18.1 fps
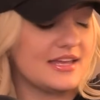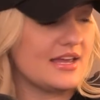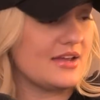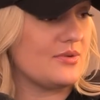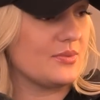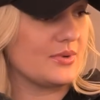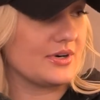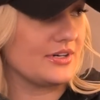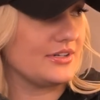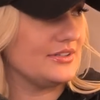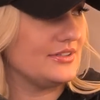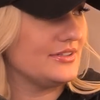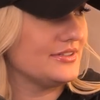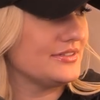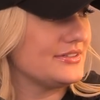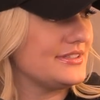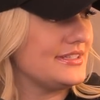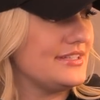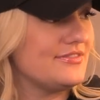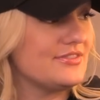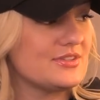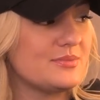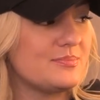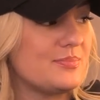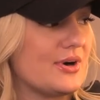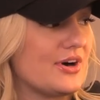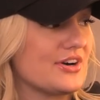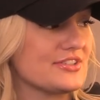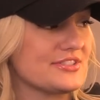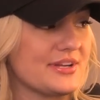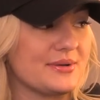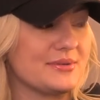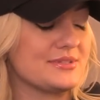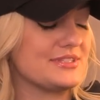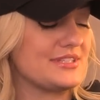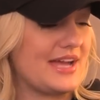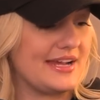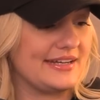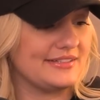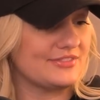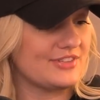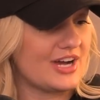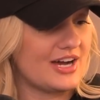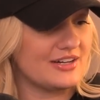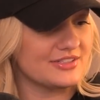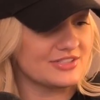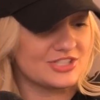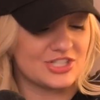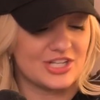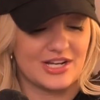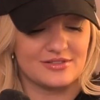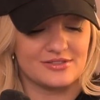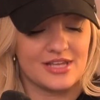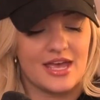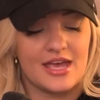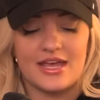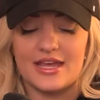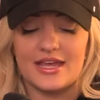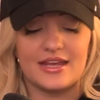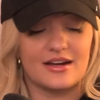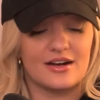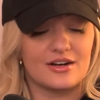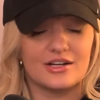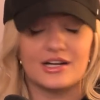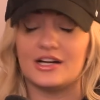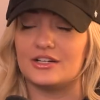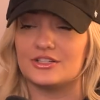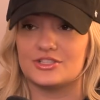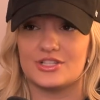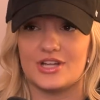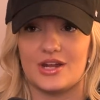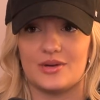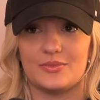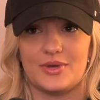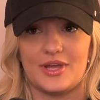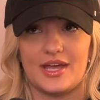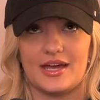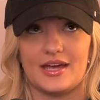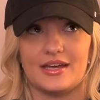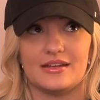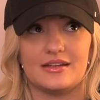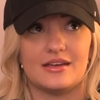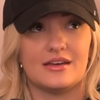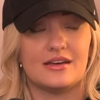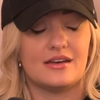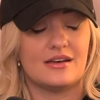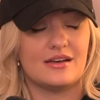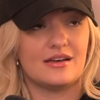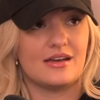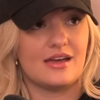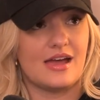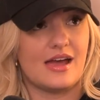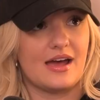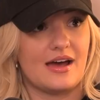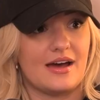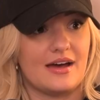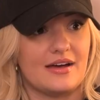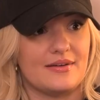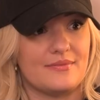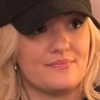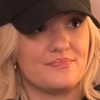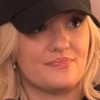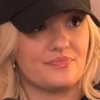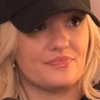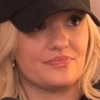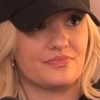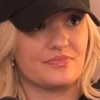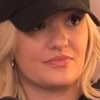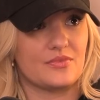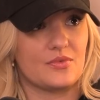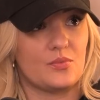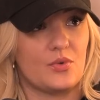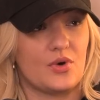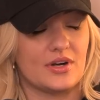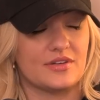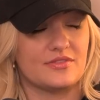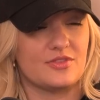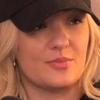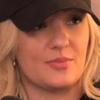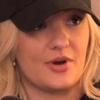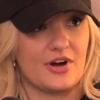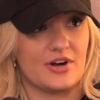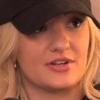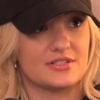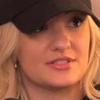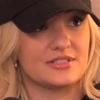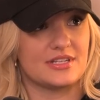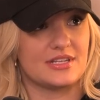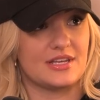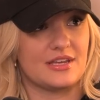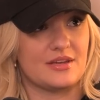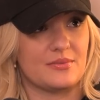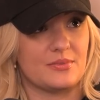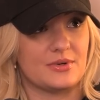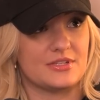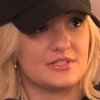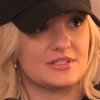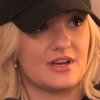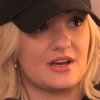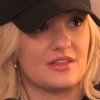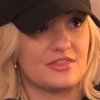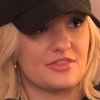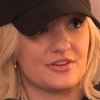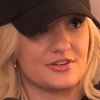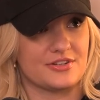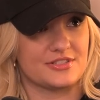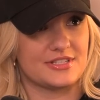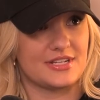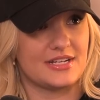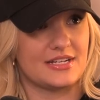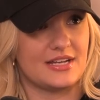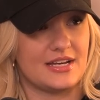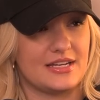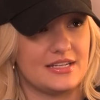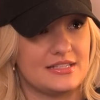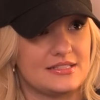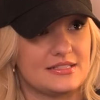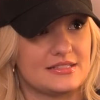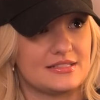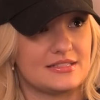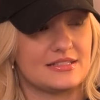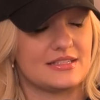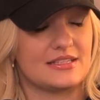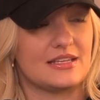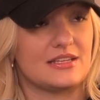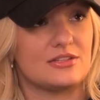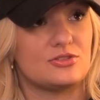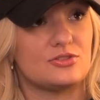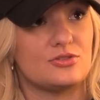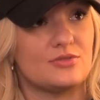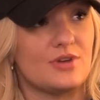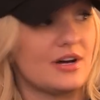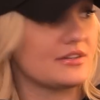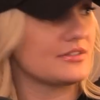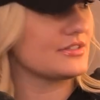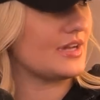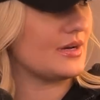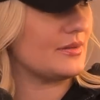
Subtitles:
day world, even bars outside of college towns. In our college town, we had at one of the bars, it was on Thursday nights, $2